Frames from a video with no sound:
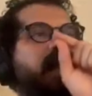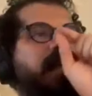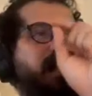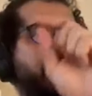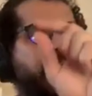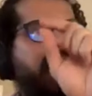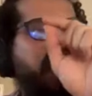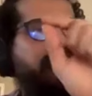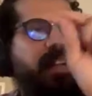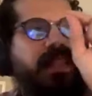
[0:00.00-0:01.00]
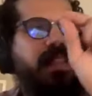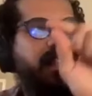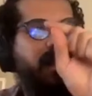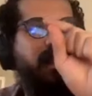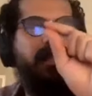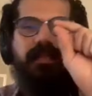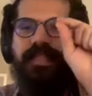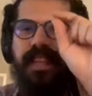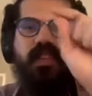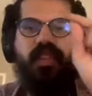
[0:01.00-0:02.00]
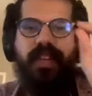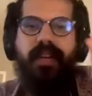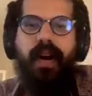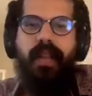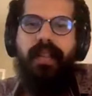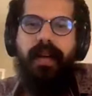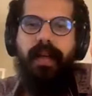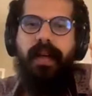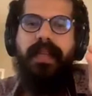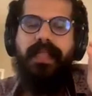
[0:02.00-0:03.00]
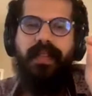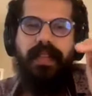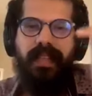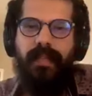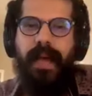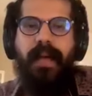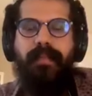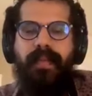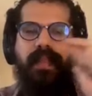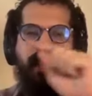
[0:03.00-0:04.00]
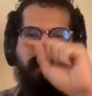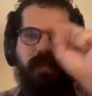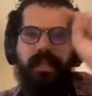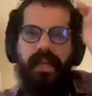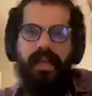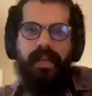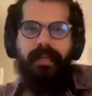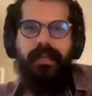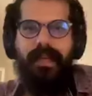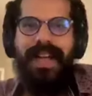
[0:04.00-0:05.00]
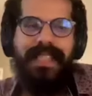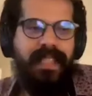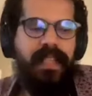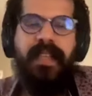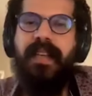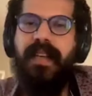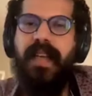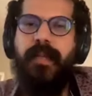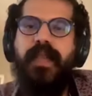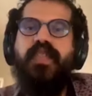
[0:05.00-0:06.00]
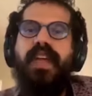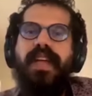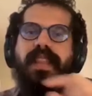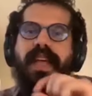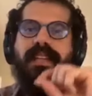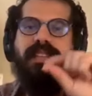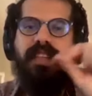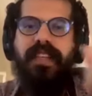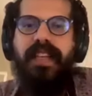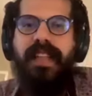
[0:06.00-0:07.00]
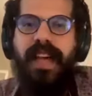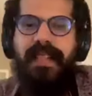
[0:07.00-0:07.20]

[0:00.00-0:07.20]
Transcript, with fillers: taking every single feature on the historical map, the the raster image, and then turning that